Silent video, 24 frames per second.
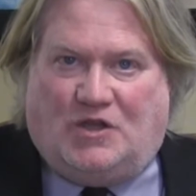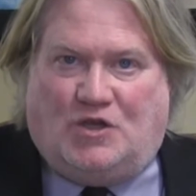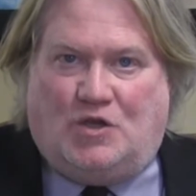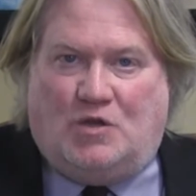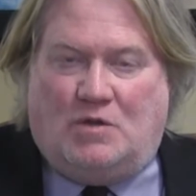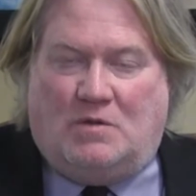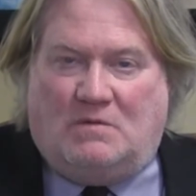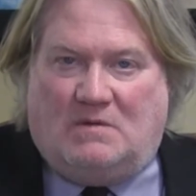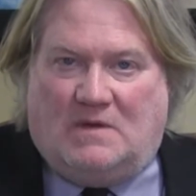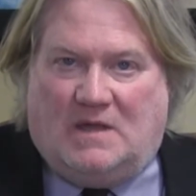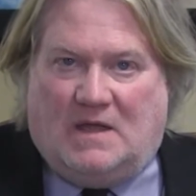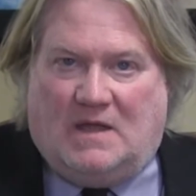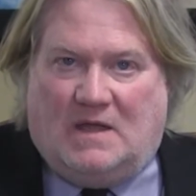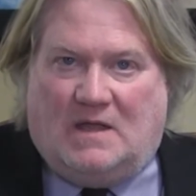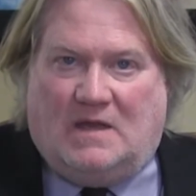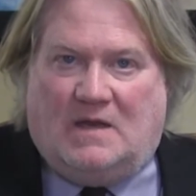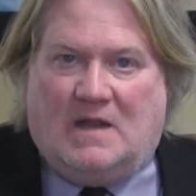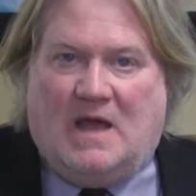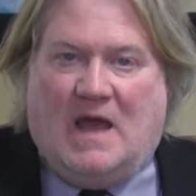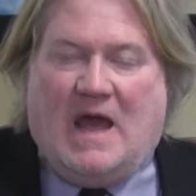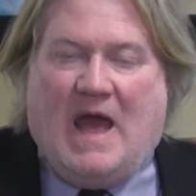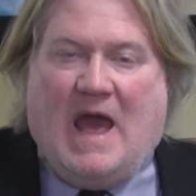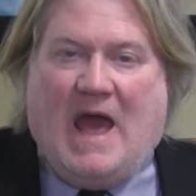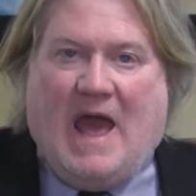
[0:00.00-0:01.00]
you need
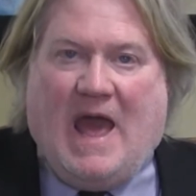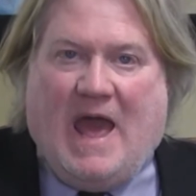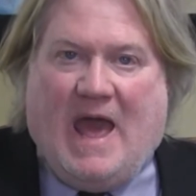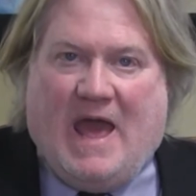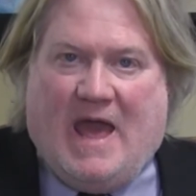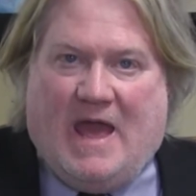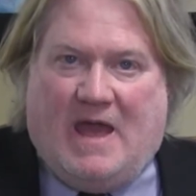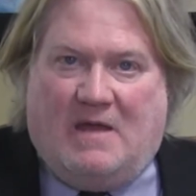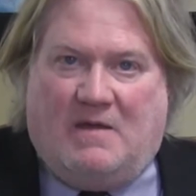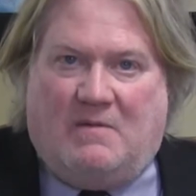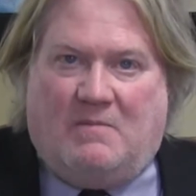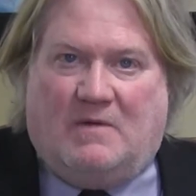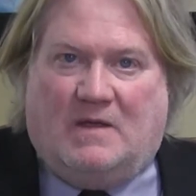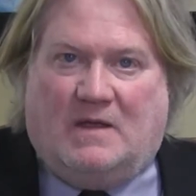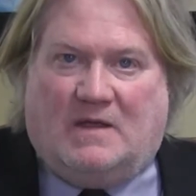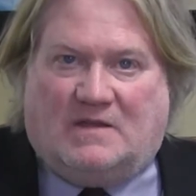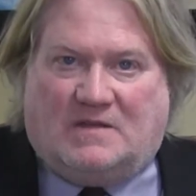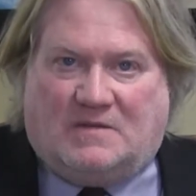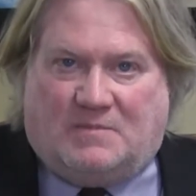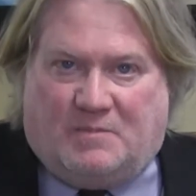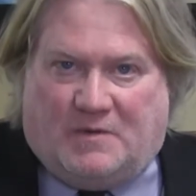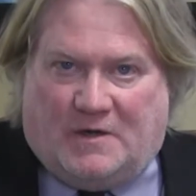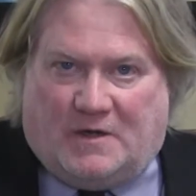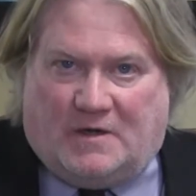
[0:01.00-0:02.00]
an
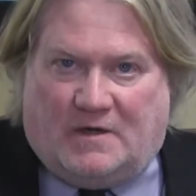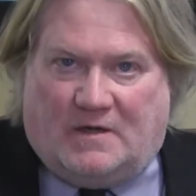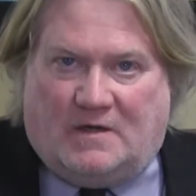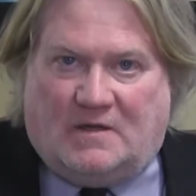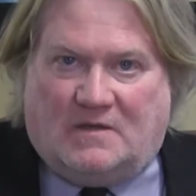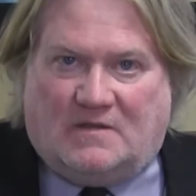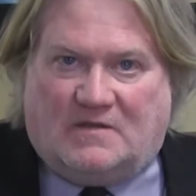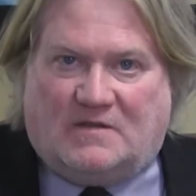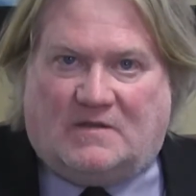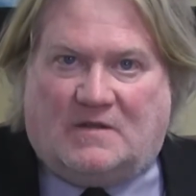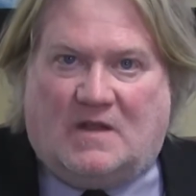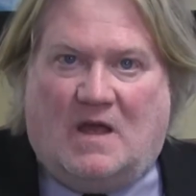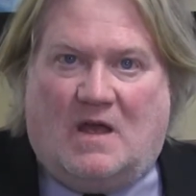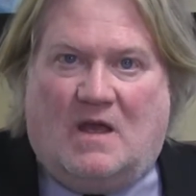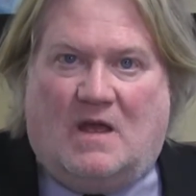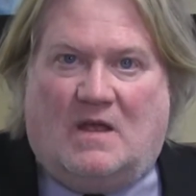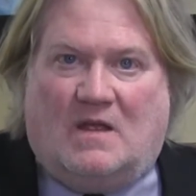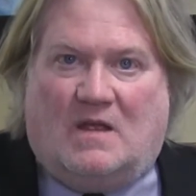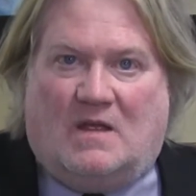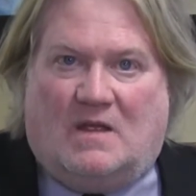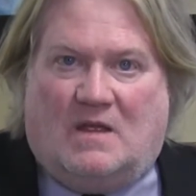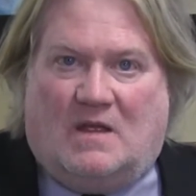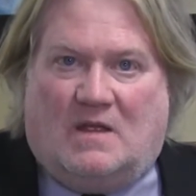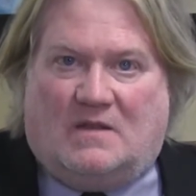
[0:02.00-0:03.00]
experienced
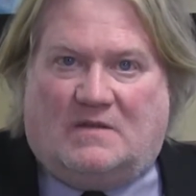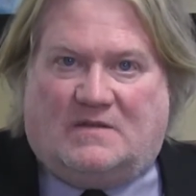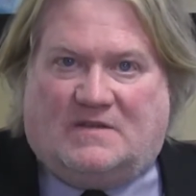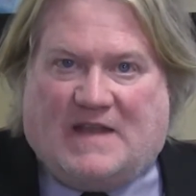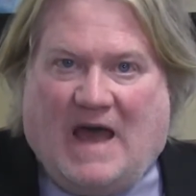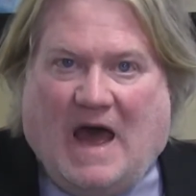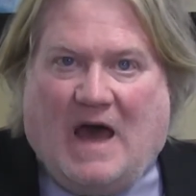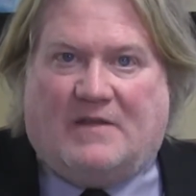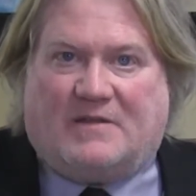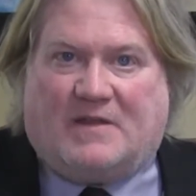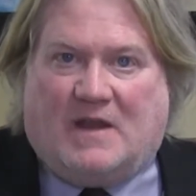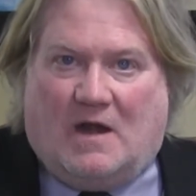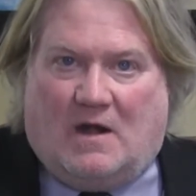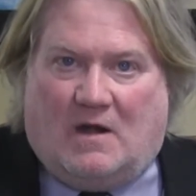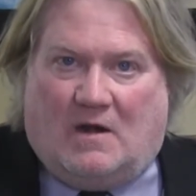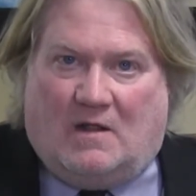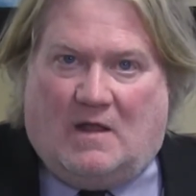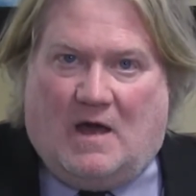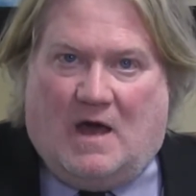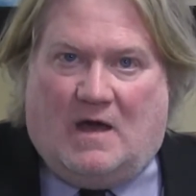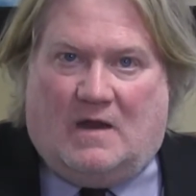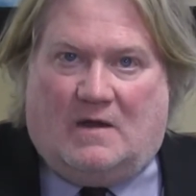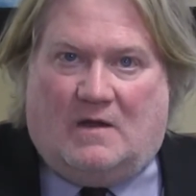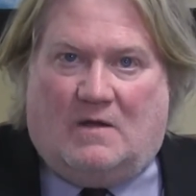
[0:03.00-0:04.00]
South
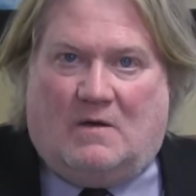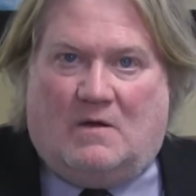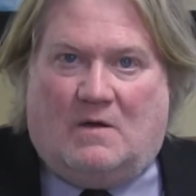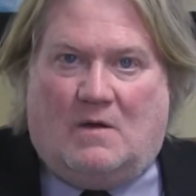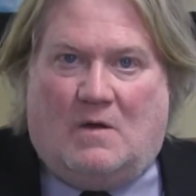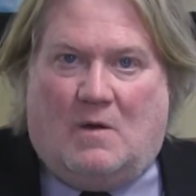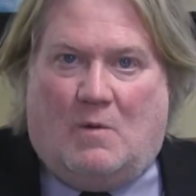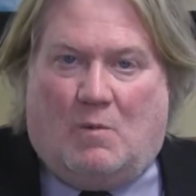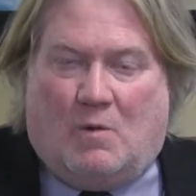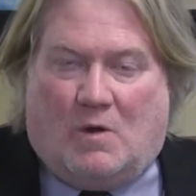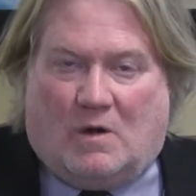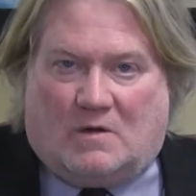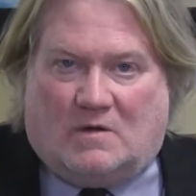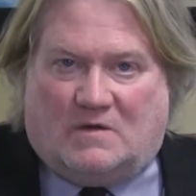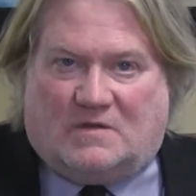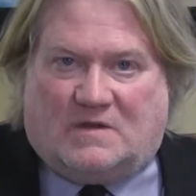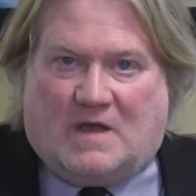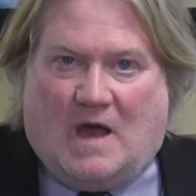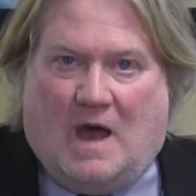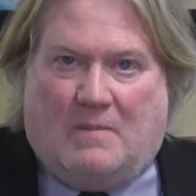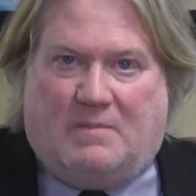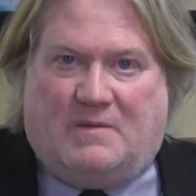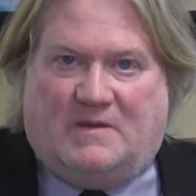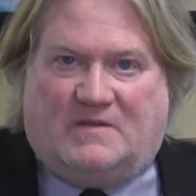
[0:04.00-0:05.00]
Carolina workers'
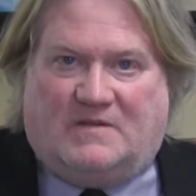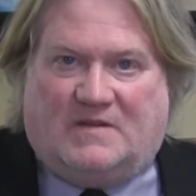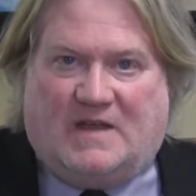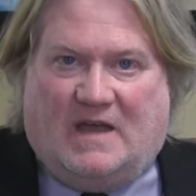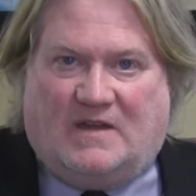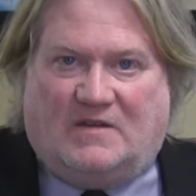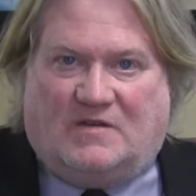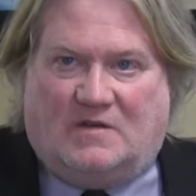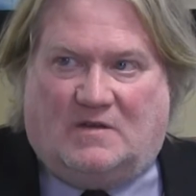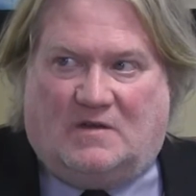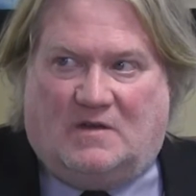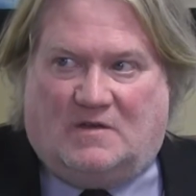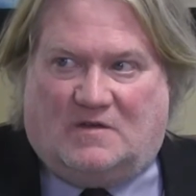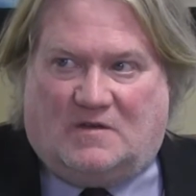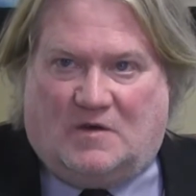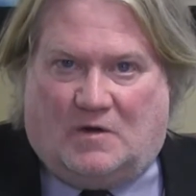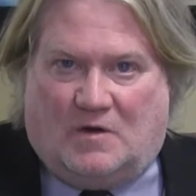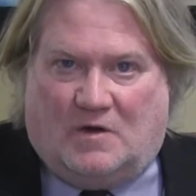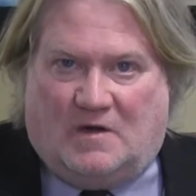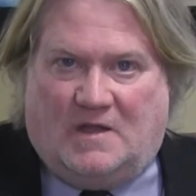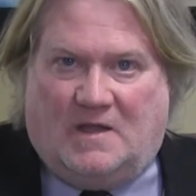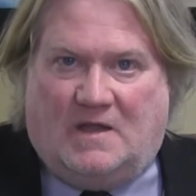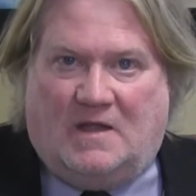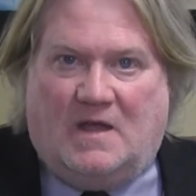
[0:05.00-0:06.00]
compensation
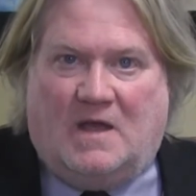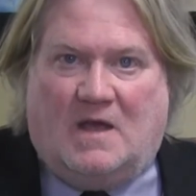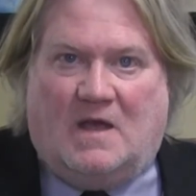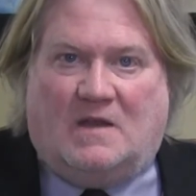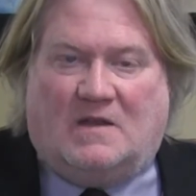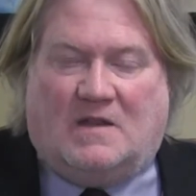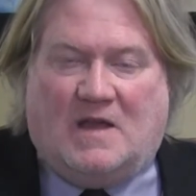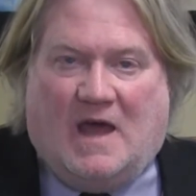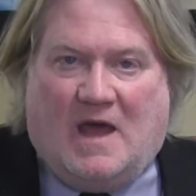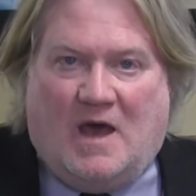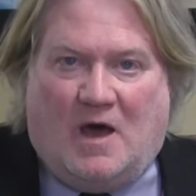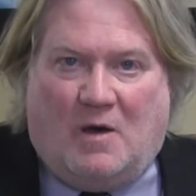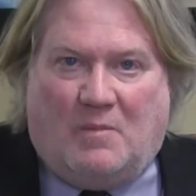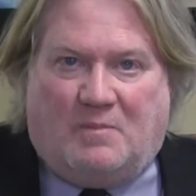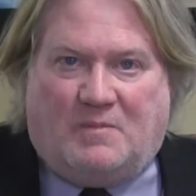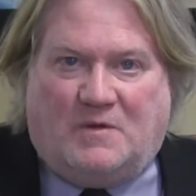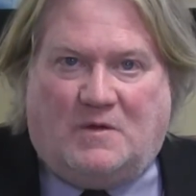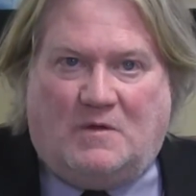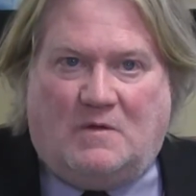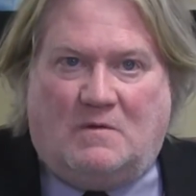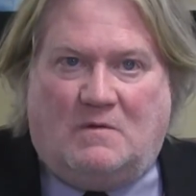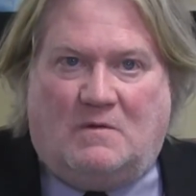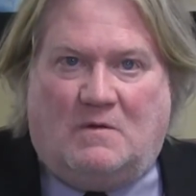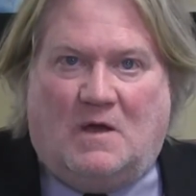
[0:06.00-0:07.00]
attorney to help
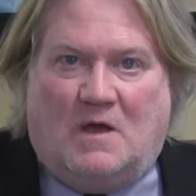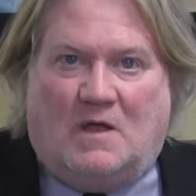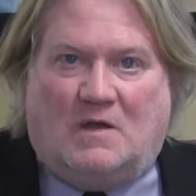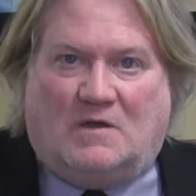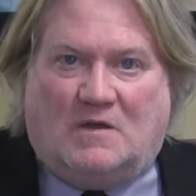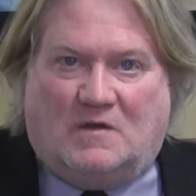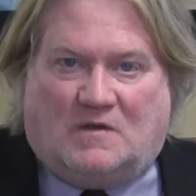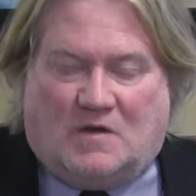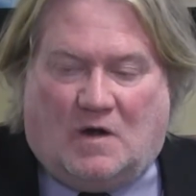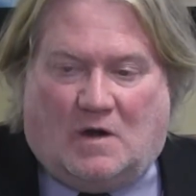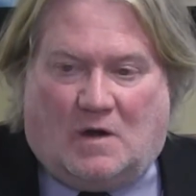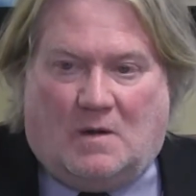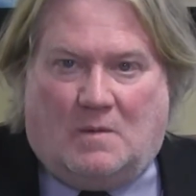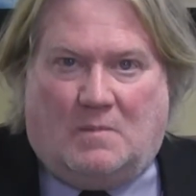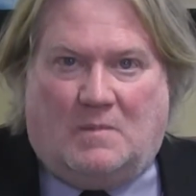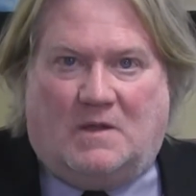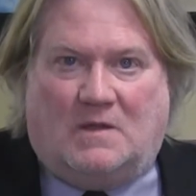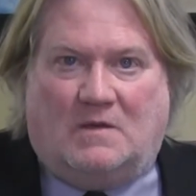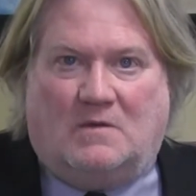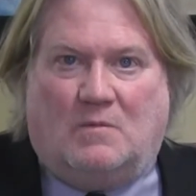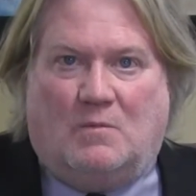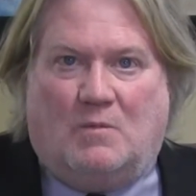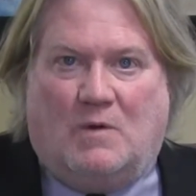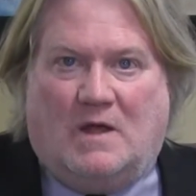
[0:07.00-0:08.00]
you
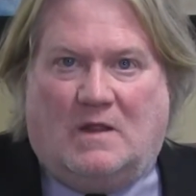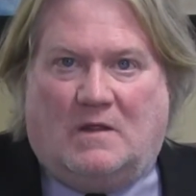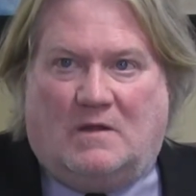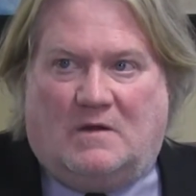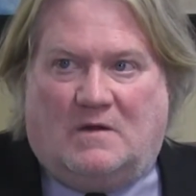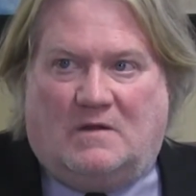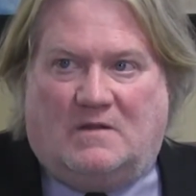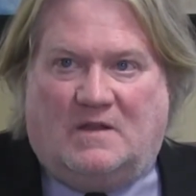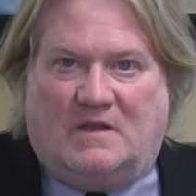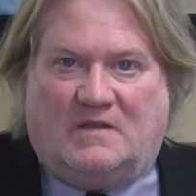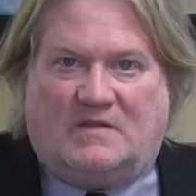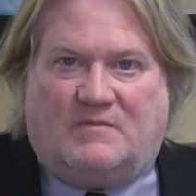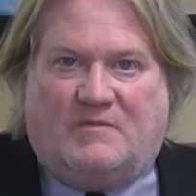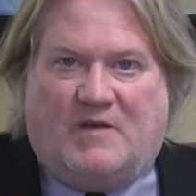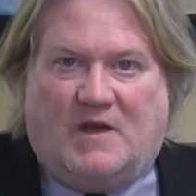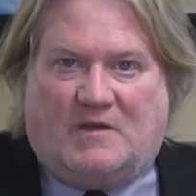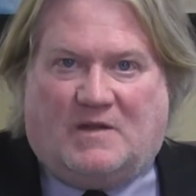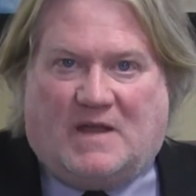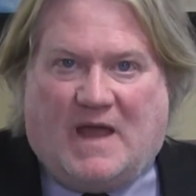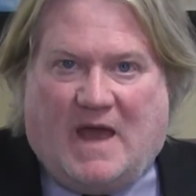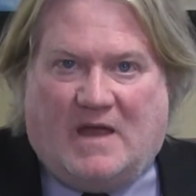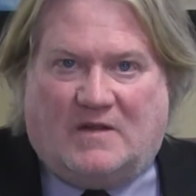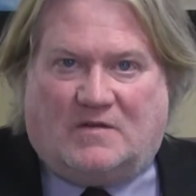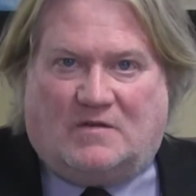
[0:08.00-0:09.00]
determine whether this
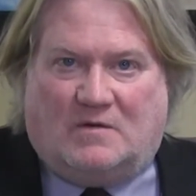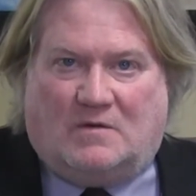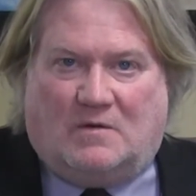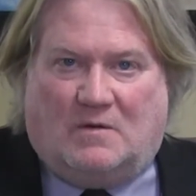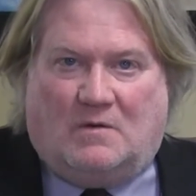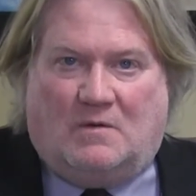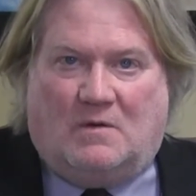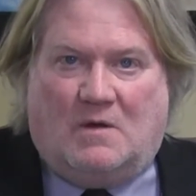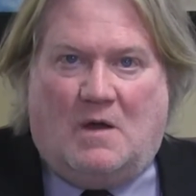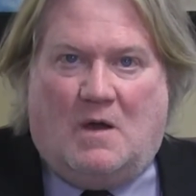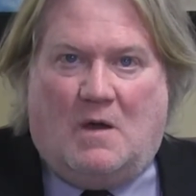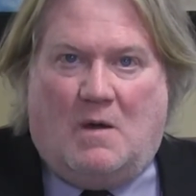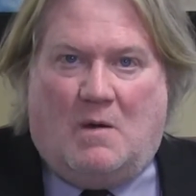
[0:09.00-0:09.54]
vocational